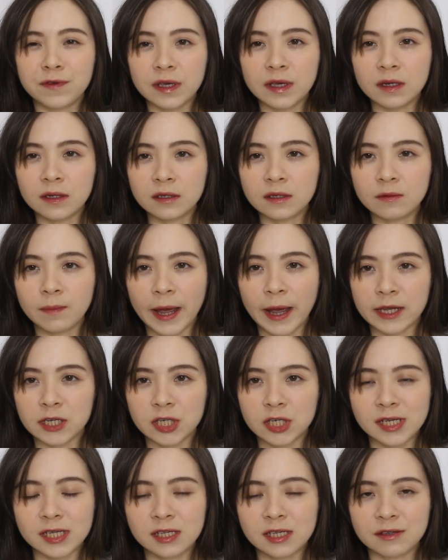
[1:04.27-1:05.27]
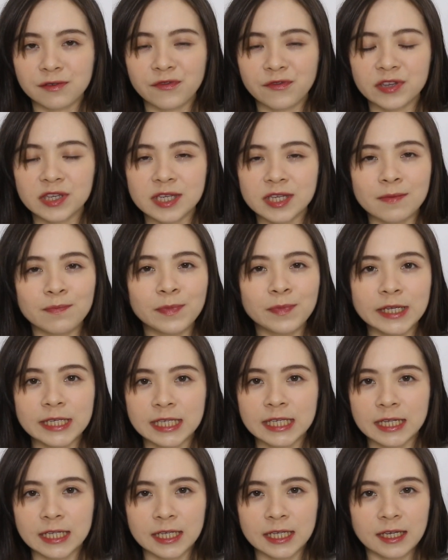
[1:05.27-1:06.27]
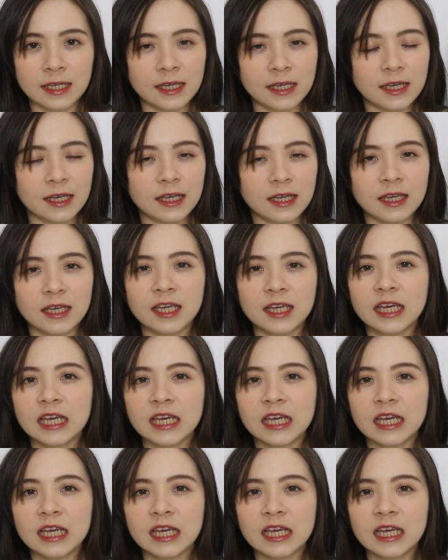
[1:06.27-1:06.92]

feel by just simplicity,